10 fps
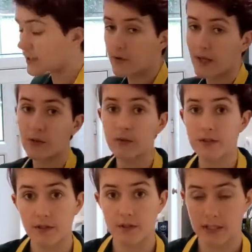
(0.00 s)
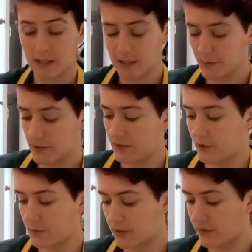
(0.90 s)
I also say I like to put a little
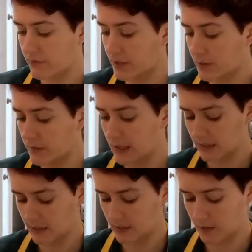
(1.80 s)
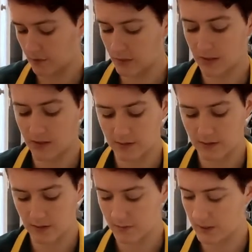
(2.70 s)
bit of nutmeg in because
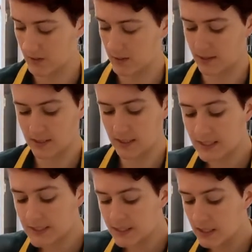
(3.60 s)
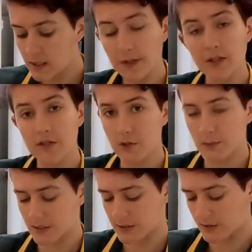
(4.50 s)
nutmeg is tasty, but not too
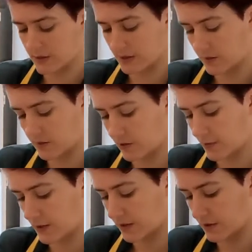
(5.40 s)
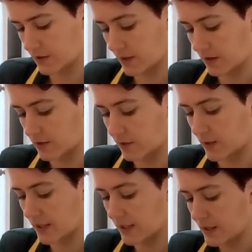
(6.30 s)
much because a little bit goes quite a long
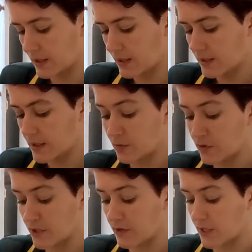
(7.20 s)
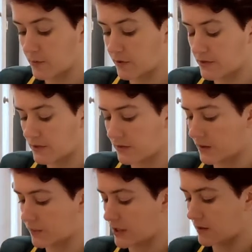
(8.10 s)
way. This is pre-ground, but obviously you
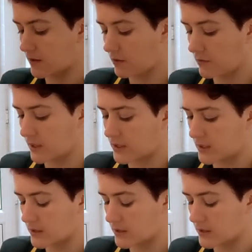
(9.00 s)
can buy grated.